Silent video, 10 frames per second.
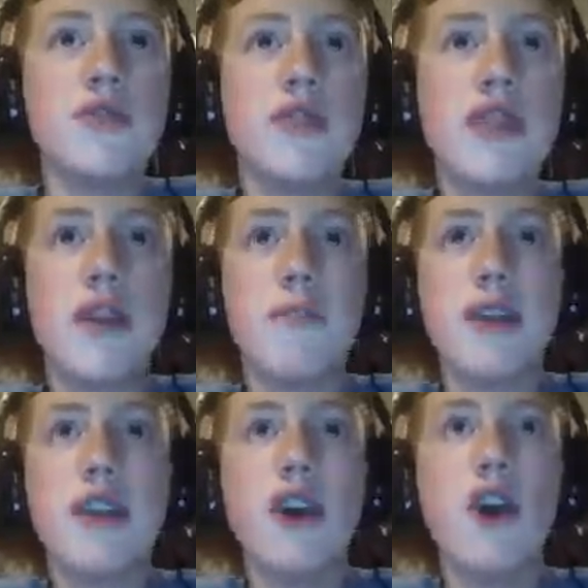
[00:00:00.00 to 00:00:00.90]
to let
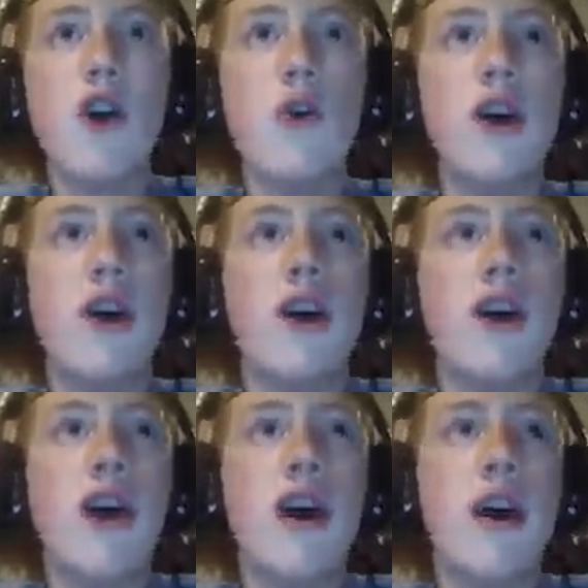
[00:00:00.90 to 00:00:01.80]
me know
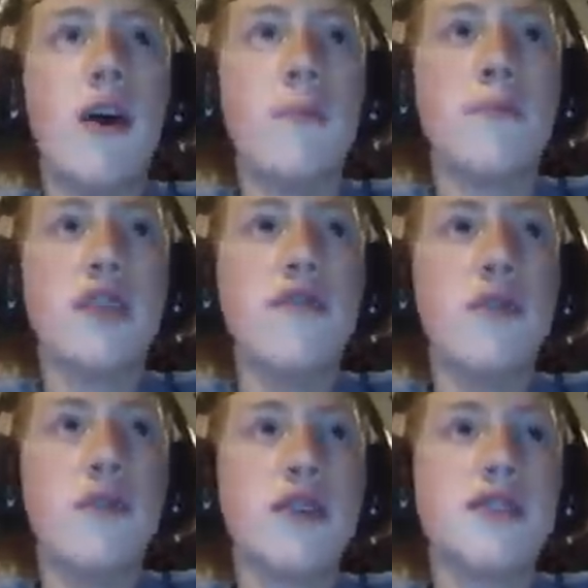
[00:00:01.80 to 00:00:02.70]
um, if you want to